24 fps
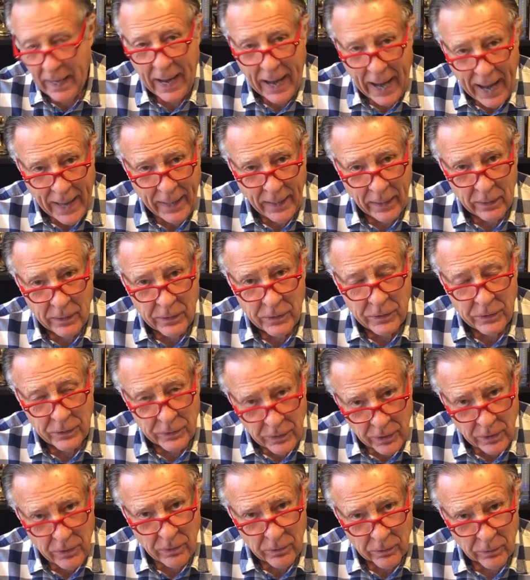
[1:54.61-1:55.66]
added to
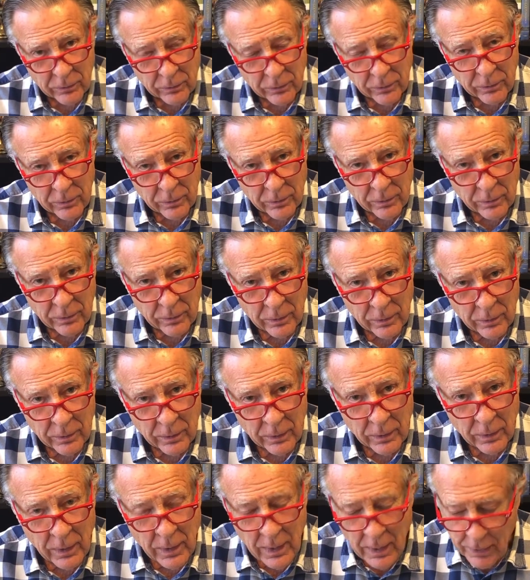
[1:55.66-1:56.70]
you.
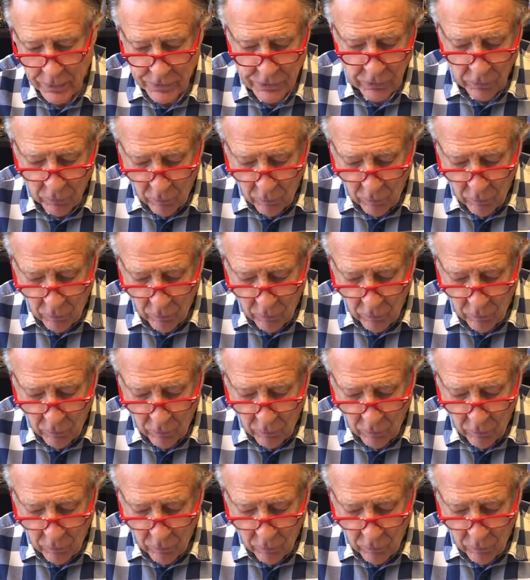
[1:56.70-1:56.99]
So